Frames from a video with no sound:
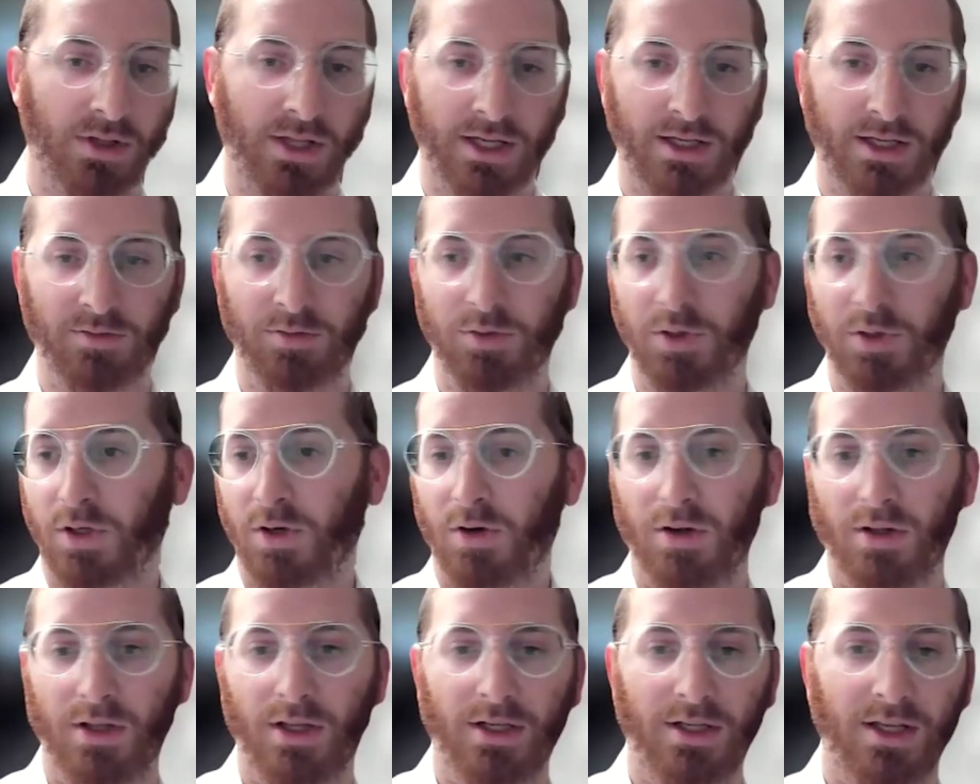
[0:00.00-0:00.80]
Like if we
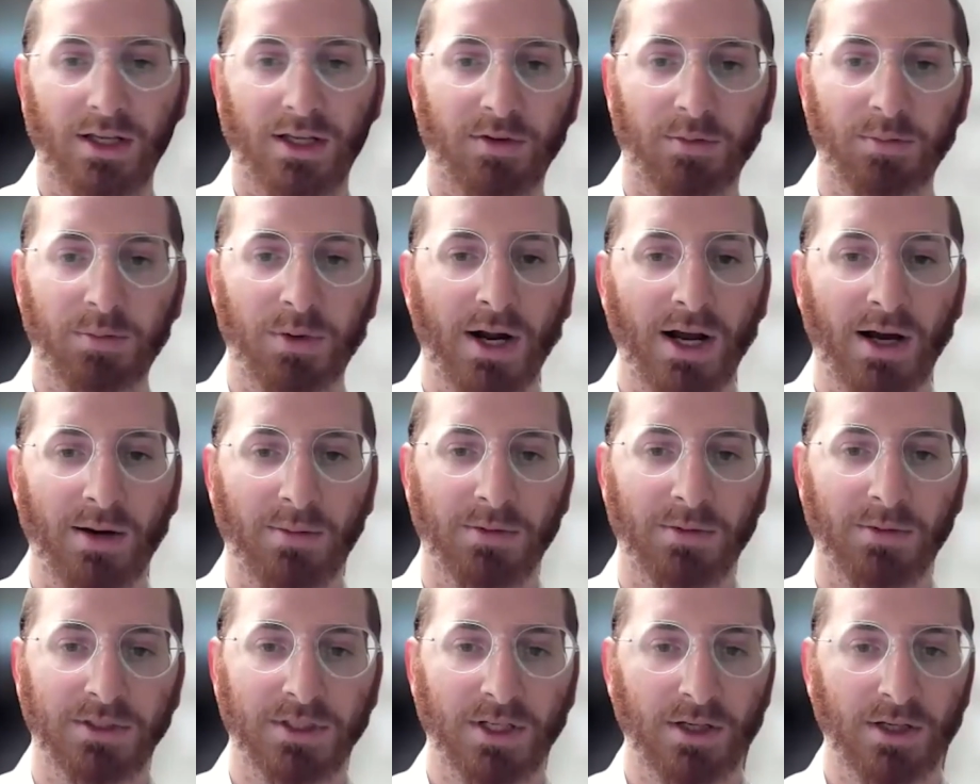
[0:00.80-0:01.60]
call in, you have a
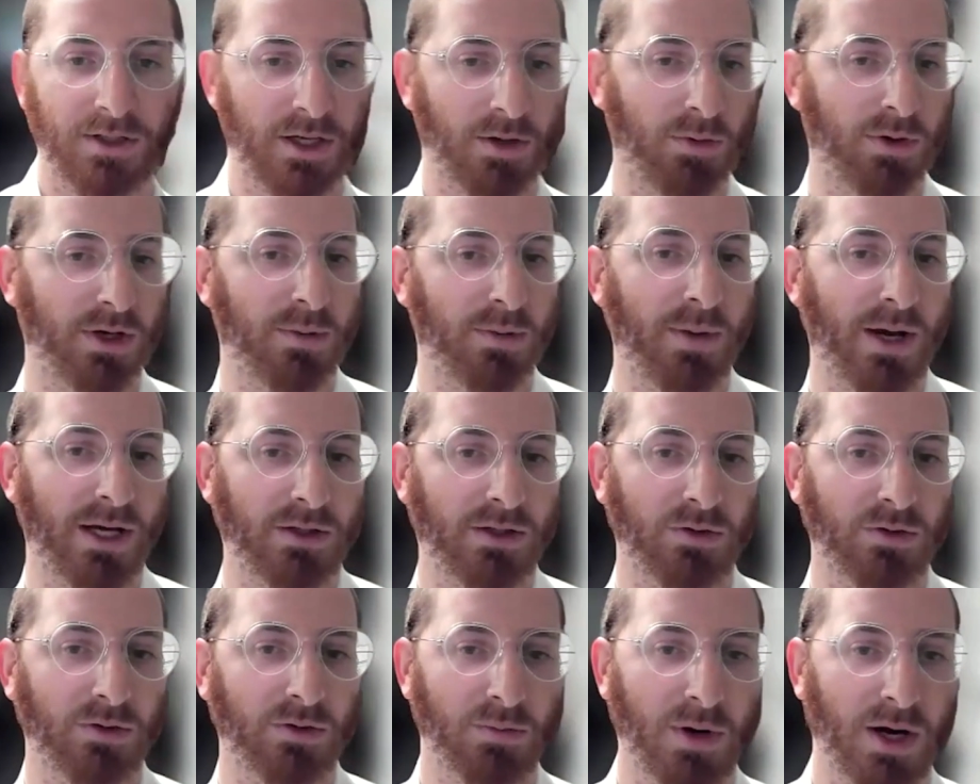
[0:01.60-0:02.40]
problem, say, okay, we'll get back
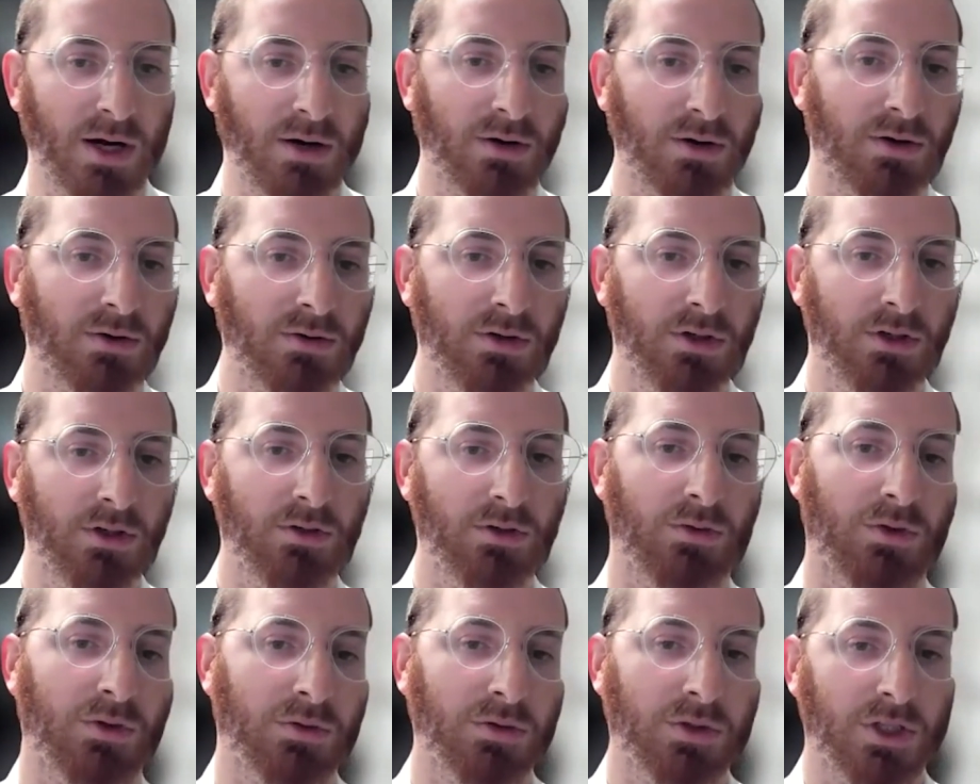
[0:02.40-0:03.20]
to you tomorrow.
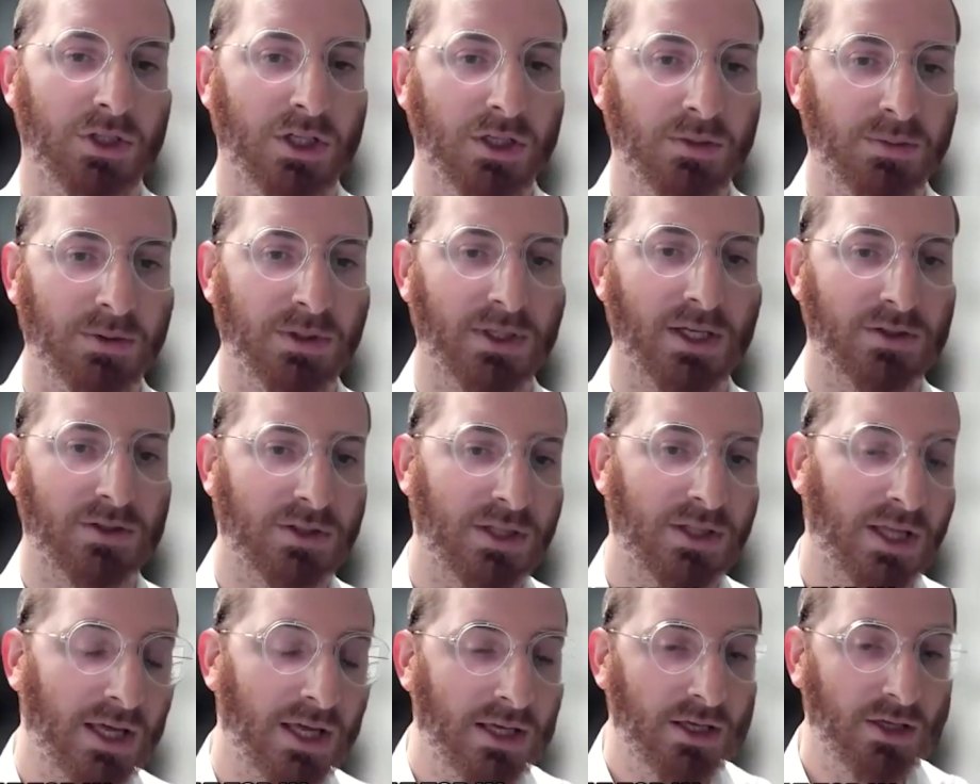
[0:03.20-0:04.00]
Where we're keeping that
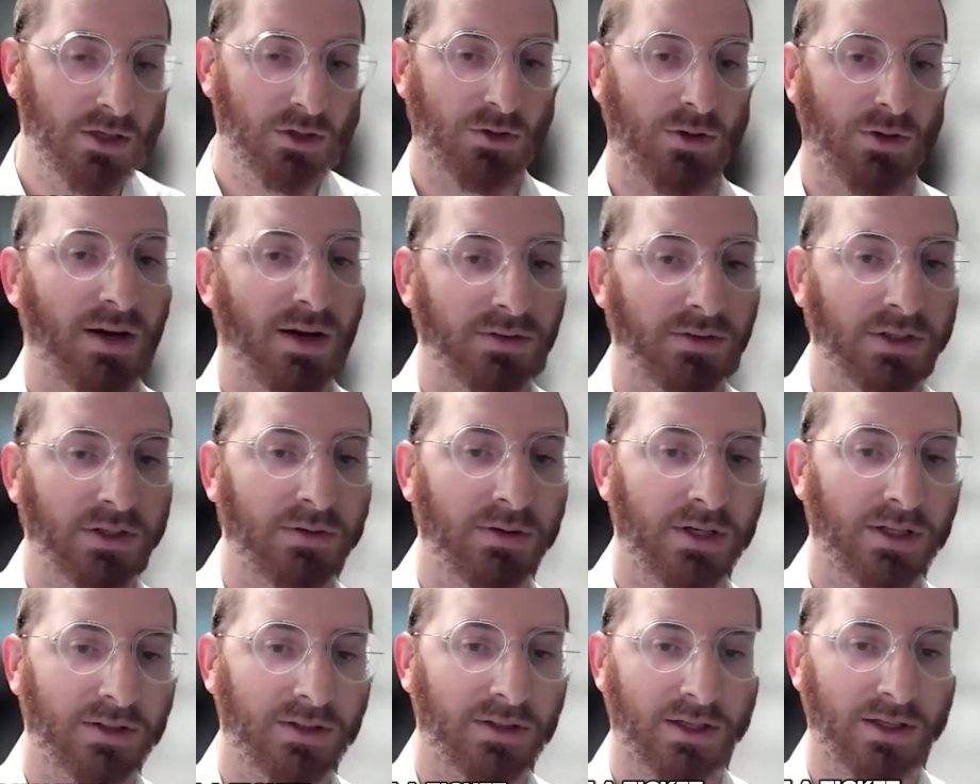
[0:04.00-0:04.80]
today. So you have to
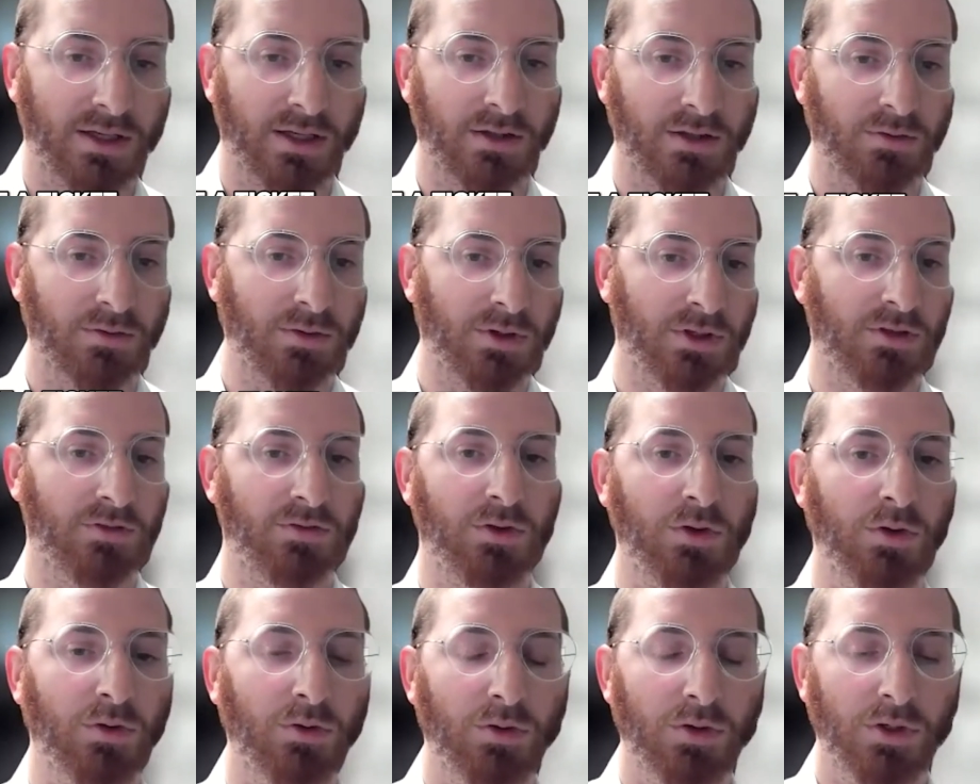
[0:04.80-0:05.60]
create a ticket. And
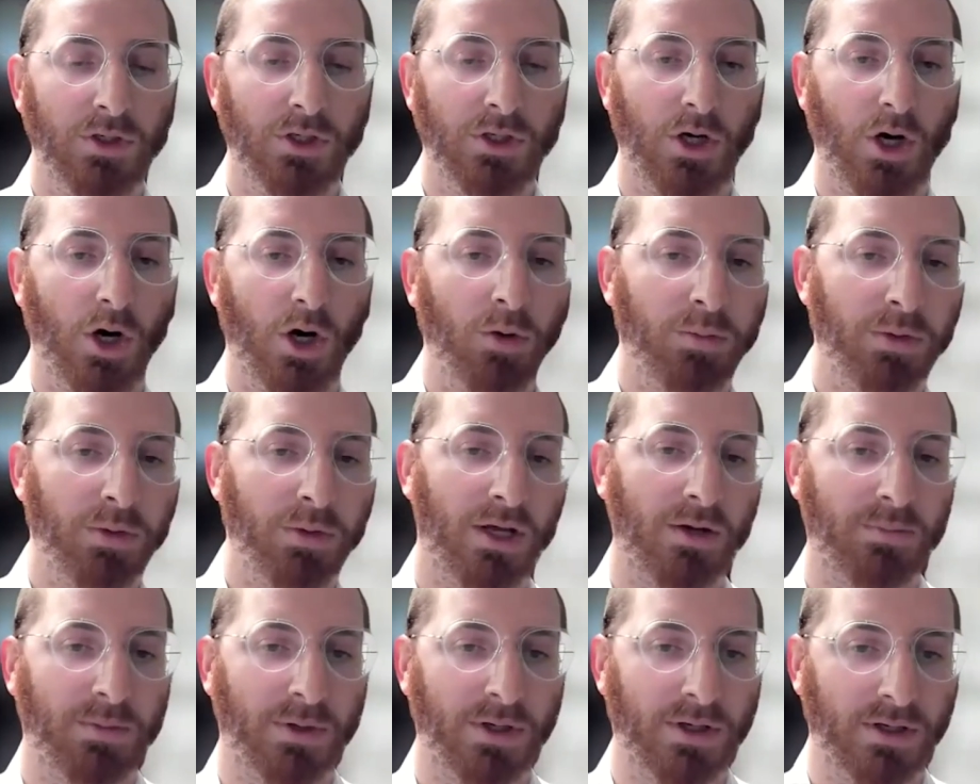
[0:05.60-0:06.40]
if you open
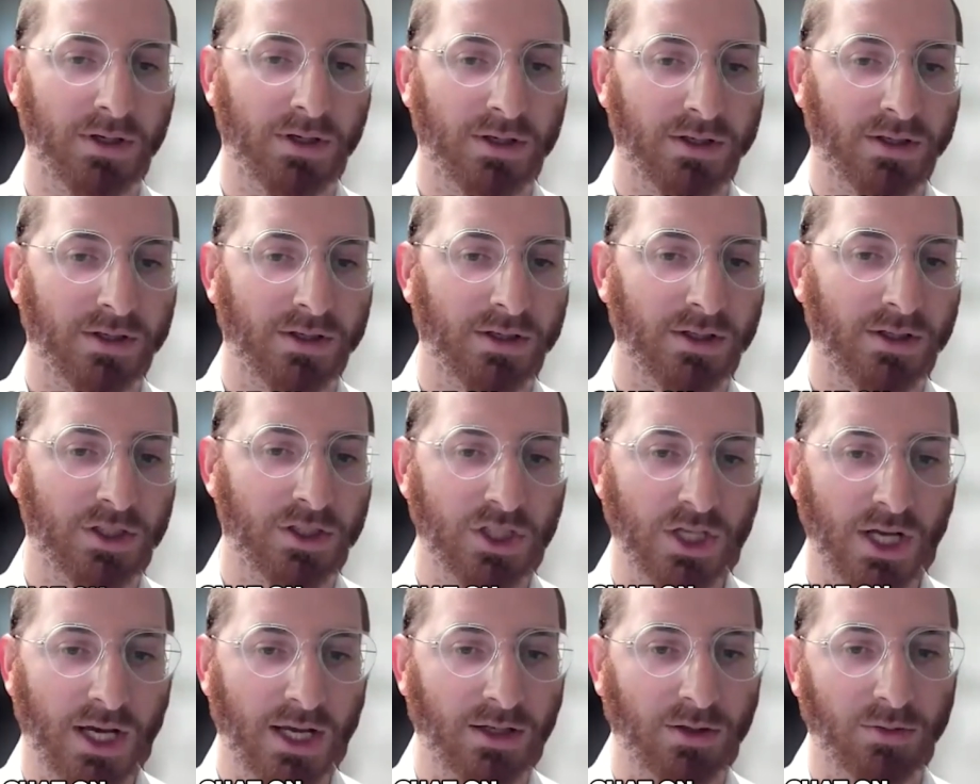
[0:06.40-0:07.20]
up a
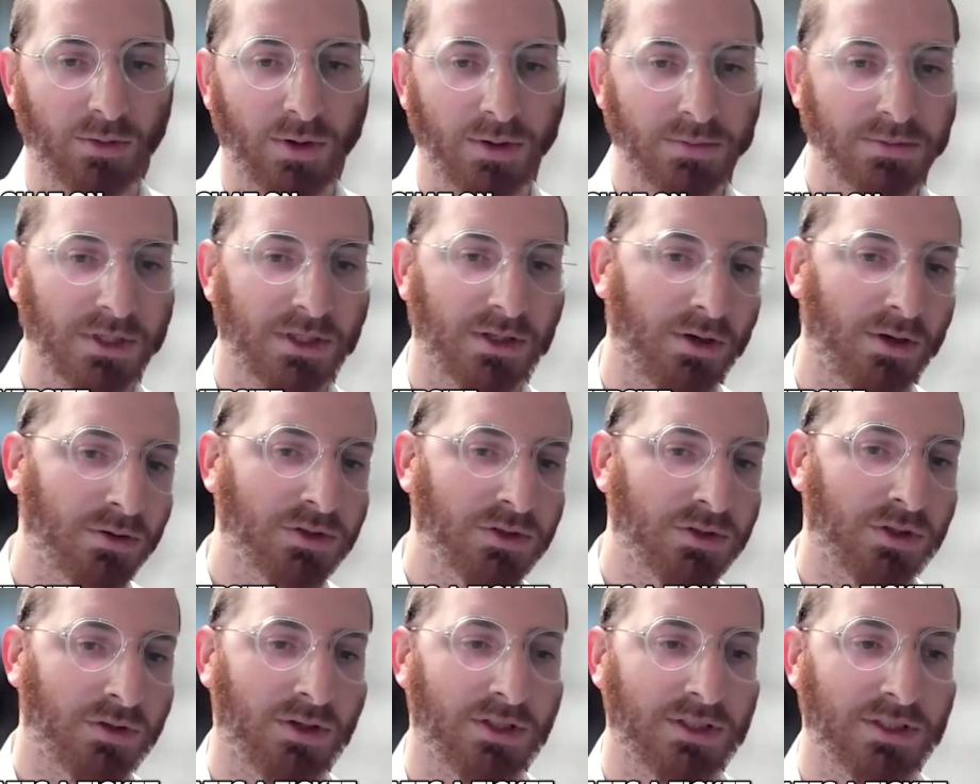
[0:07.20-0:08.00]
chat on the website, it
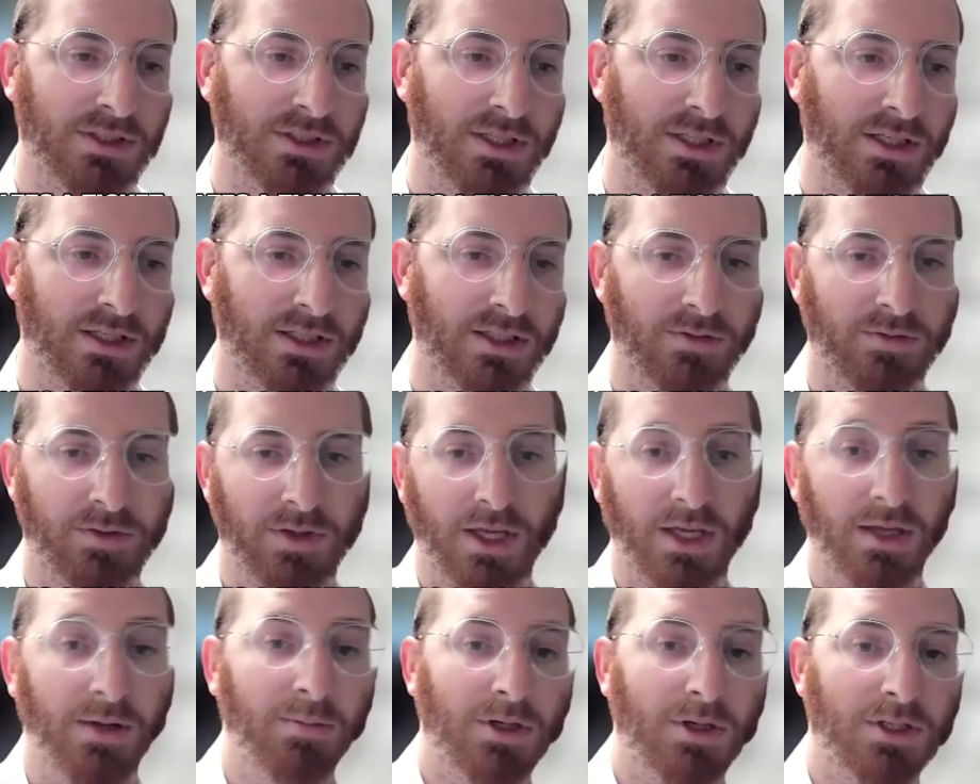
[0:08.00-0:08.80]
also creates a ticket. If
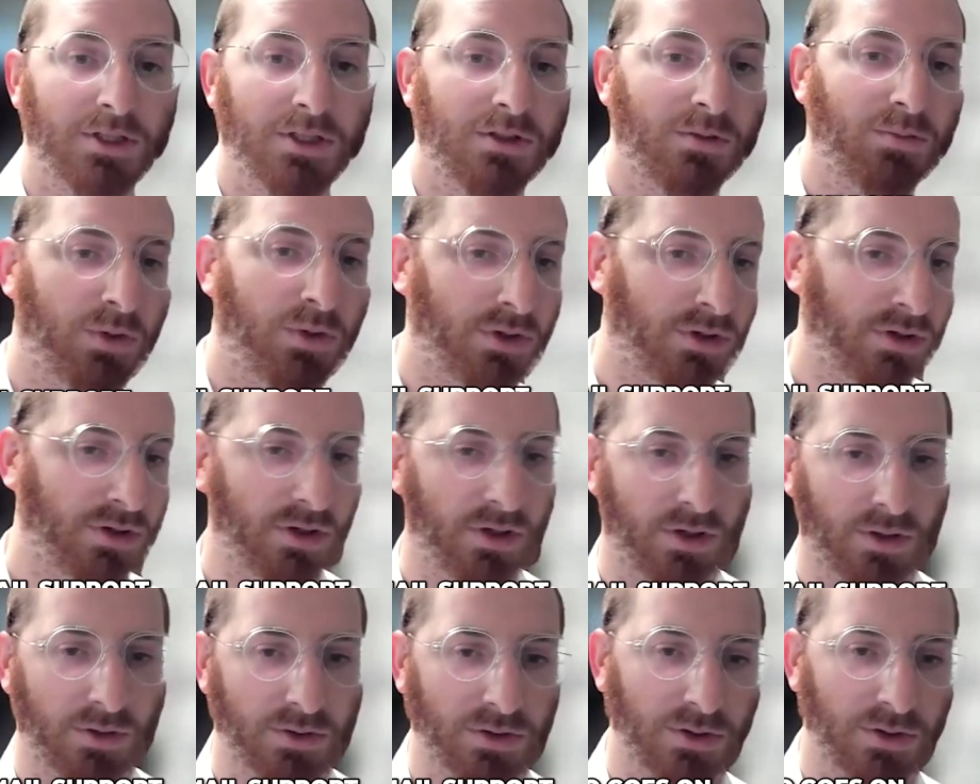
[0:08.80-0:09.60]
you email support,
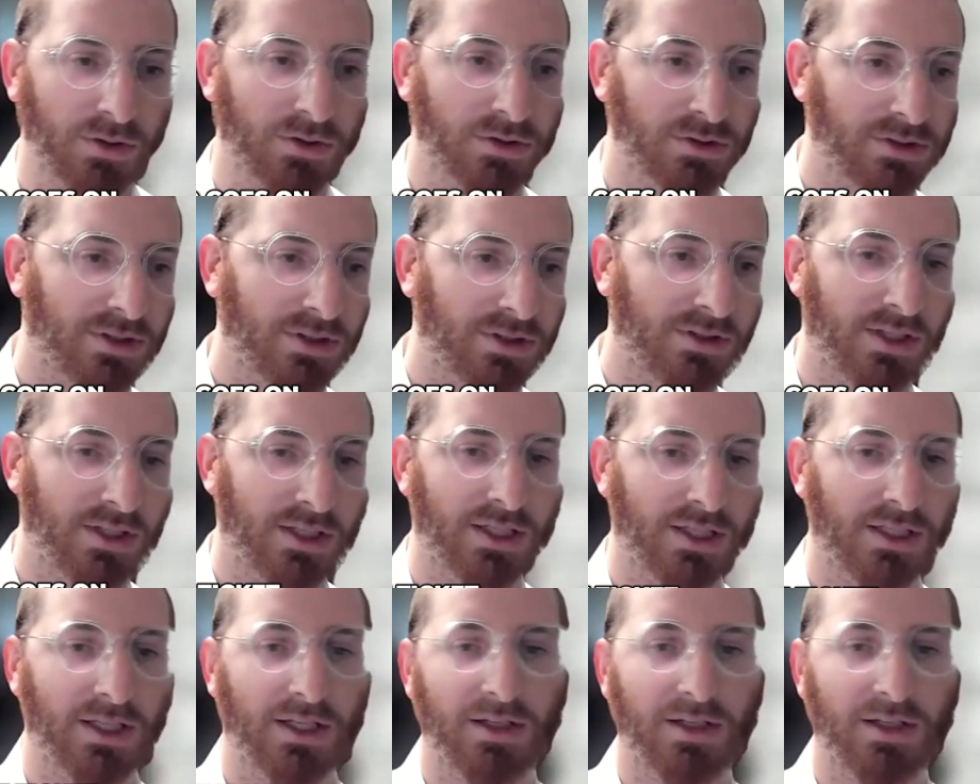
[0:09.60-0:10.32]
it also goes in that ticket.